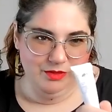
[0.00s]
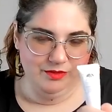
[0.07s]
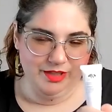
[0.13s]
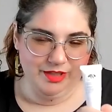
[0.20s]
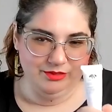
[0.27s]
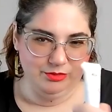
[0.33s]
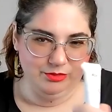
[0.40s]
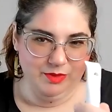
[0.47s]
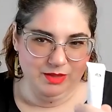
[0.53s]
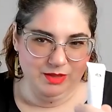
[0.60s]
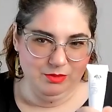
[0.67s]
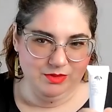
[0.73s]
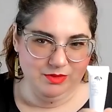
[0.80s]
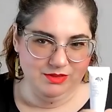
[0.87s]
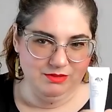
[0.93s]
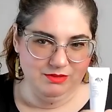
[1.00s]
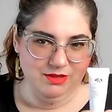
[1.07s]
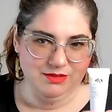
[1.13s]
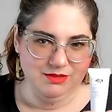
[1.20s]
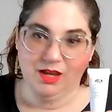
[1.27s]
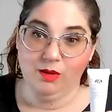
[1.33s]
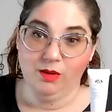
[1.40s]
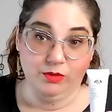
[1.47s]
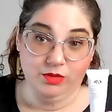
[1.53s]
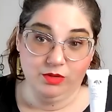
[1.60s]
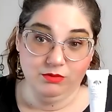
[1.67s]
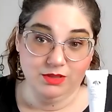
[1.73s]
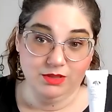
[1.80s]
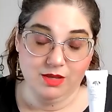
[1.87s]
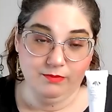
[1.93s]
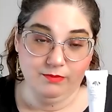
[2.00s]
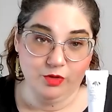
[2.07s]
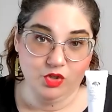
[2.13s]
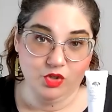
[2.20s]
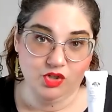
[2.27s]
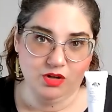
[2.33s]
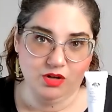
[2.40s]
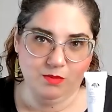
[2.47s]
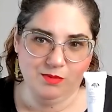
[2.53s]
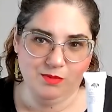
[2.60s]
of like little baby ones of these. I will use them for sure,